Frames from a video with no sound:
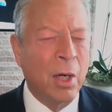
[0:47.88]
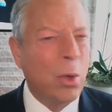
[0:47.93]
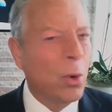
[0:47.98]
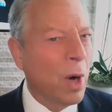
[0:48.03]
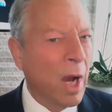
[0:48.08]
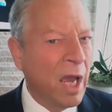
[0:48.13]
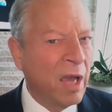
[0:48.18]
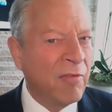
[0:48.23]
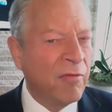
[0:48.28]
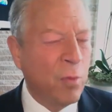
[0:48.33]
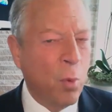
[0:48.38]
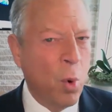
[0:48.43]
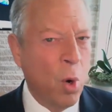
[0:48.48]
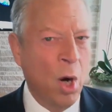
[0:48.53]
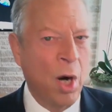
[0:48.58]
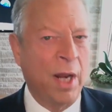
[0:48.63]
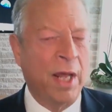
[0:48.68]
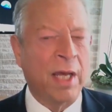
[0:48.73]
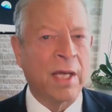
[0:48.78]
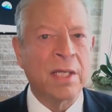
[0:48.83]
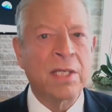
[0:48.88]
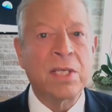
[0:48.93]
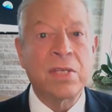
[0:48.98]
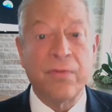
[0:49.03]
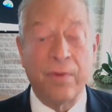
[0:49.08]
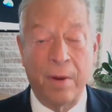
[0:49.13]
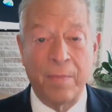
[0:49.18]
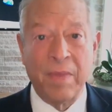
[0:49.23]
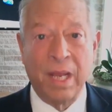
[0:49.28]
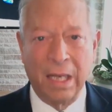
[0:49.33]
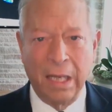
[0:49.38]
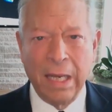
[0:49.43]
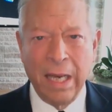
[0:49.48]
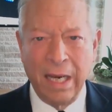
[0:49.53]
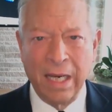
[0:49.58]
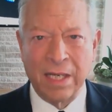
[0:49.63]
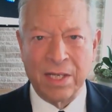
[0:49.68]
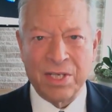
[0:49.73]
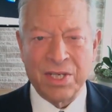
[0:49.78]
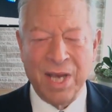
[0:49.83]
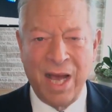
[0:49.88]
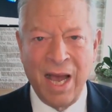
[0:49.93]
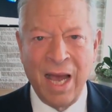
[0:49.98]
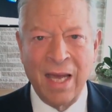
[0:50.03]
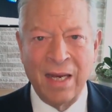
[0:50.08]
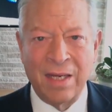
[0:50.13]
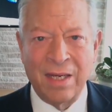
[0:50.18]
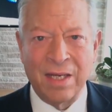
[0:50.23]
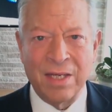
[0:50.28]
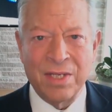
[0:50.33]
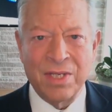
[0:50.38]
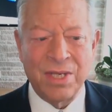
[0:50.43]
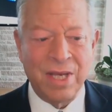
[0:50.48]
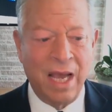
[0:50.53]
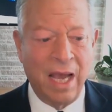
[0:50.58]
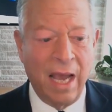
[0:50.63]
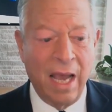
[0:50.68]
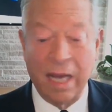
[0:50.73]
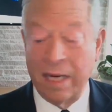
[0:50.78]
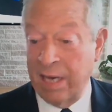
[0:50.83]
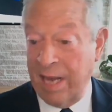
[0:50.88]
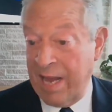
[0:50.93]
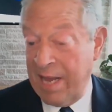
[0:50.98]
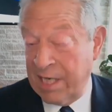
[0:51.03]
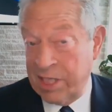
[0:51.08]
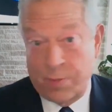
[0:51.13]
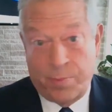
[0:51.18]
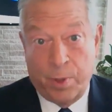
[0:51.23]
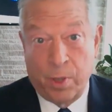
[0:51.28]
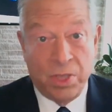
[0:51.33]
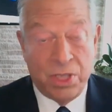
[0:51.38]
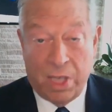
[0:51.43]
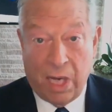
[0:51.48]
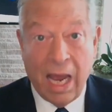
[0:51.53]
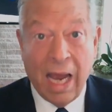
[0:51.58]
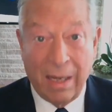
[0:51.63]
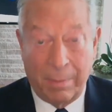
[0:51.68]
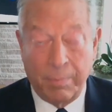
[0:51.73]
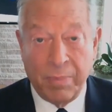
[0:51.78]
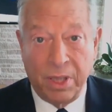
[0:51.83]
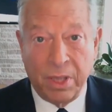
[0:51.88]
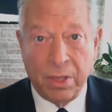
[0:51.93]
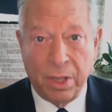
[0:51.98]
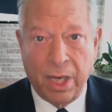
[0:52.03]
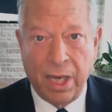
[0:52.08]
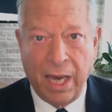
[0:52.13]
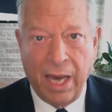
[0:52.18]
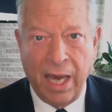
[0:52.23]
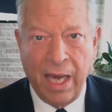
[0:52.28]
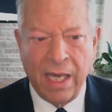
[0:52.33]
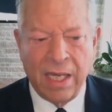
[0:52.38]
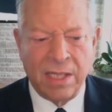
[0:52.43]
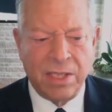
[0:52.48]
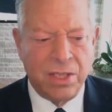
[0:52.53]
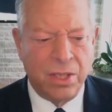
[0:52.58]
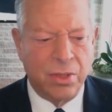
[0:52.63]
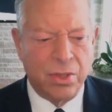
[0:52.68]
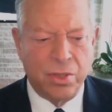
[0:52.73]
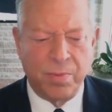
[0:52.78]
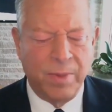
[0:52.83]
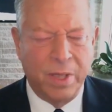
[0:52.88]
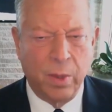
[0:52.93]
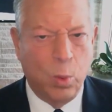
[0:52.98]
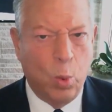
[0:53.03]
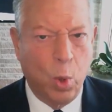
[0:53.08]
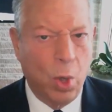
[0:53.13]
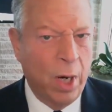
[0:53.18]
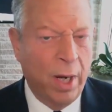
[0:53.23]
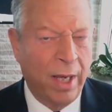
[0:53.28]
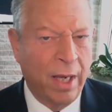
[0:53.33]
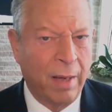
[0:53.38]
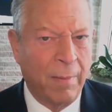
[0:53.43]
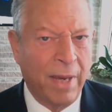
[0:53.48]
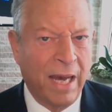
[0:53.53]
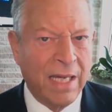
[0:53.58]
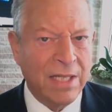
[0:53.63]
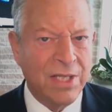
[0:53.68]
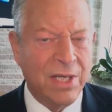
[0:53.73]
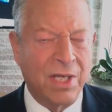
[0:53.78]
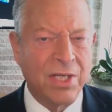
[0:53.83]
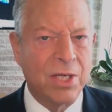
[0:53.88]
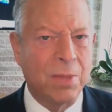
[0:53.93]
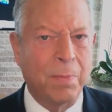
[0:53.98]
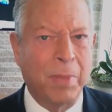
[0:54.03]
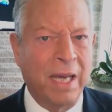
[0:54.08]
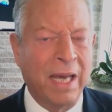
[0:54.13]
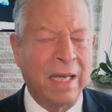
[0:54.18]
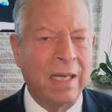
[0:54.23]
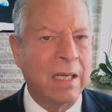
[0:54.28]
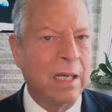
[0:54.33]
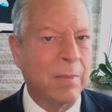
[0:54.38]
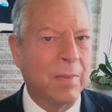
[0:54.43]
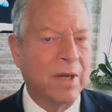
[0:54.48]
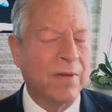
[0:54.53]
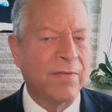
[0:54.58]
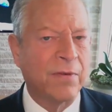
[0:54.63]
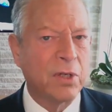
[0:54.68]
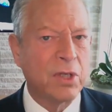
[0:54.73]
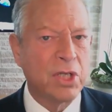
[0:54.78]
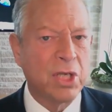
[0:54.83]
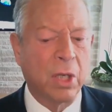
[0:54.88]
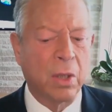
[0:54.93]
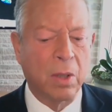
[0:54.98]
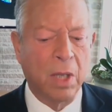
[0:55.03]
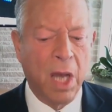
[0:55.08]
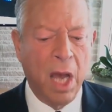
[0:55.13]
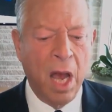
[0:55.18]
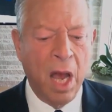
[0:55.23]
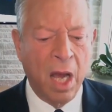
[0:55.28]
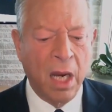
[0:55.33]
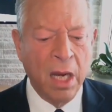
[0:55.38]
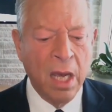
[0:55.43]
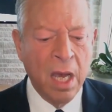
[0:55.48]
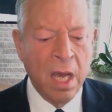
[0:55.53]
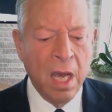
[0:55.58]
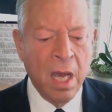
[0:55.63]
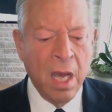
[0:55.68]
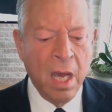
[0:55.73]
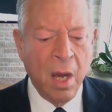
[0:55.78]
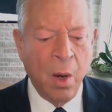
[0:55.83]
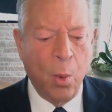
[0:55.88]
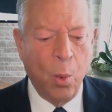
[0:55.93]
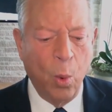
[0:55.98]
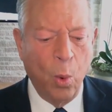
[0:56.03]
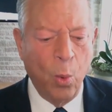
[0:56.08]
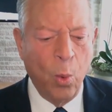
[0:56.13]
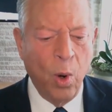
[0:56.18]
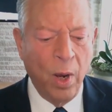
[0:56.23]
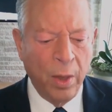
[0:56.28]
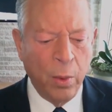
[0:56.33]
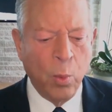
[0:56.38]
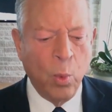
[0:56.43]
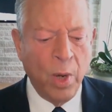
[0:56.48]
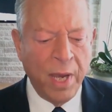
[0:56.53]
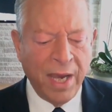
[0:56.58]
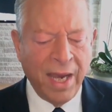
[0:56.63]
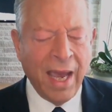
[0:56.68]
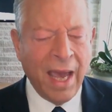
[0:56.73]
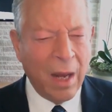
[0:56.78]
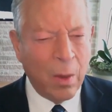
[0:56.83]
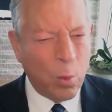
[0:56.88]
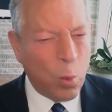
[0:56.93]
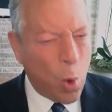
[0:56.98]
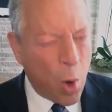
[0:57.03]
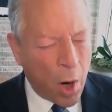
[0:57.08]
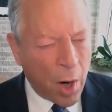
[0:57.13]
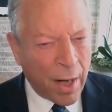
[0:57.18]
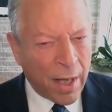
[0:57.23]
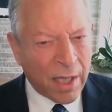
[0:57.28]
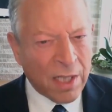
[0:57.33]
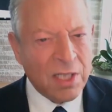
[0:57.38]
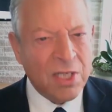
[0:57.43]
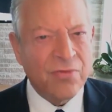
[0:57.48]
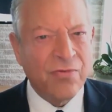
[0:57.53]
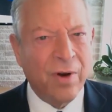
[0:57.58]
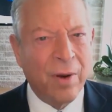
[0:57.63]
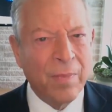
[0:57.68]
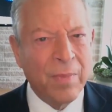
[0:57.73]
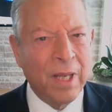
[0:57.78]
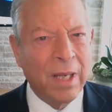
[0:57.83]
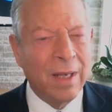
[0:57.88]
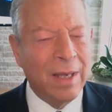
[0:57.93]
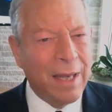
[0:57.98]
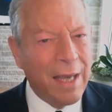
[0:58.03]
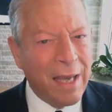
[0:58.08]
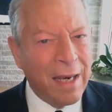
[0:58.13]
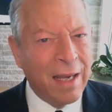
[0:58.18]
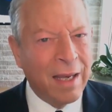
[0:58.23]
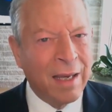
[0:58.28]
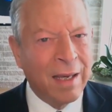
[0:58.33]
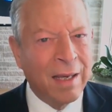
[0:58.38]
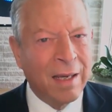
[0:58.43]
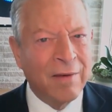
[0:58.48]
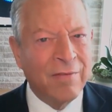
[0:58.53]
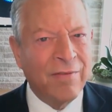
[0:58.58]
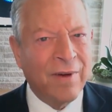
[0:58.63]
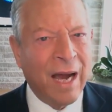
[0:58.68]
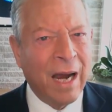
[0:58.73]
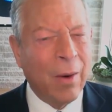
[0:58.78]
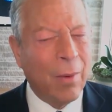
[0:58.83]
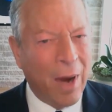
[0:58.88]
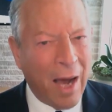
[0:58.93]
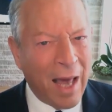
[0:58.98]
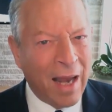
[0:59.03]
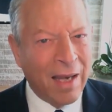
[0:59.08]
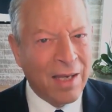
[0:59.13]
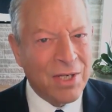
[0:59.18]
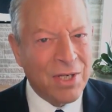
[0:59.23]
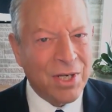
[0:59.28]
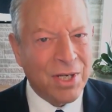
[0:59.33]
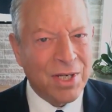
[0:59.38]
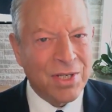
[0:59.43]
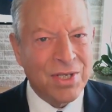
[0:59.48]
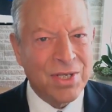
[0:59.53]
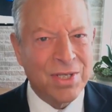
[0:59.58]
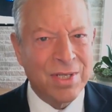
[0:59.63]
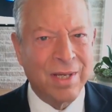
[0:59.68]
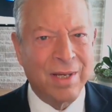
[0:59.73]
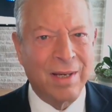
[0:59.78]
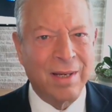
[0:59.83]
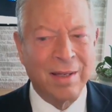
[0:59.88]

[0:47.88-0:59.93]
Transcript: grave warnings from the leading scientists and experts like Bill Gates, who's been warning about such a pandemic for so long. When we get warnings from the leading virologists